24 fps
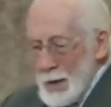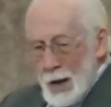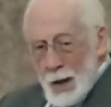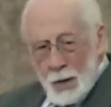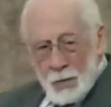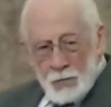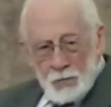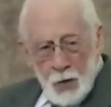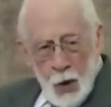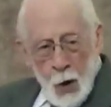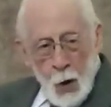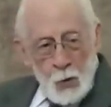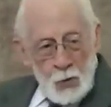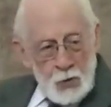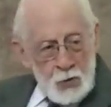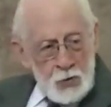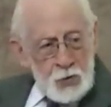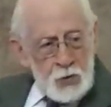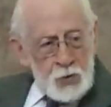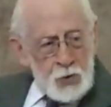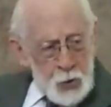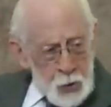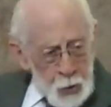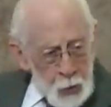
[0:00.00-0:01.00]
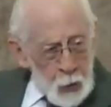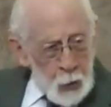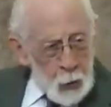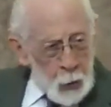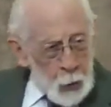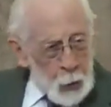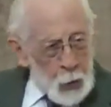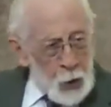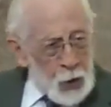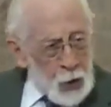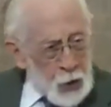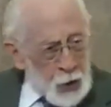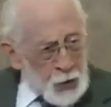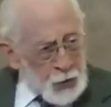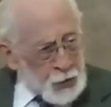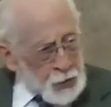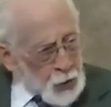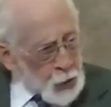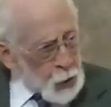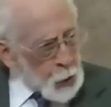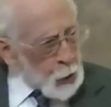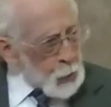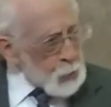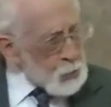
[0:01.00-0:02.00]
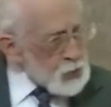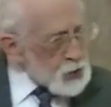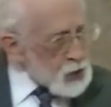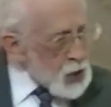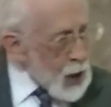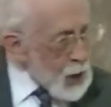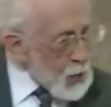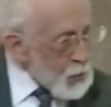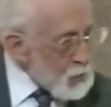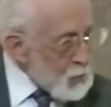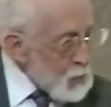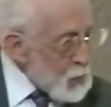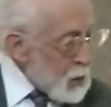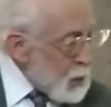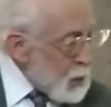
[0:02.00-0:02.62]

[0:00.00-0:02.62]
Of those two terms, I've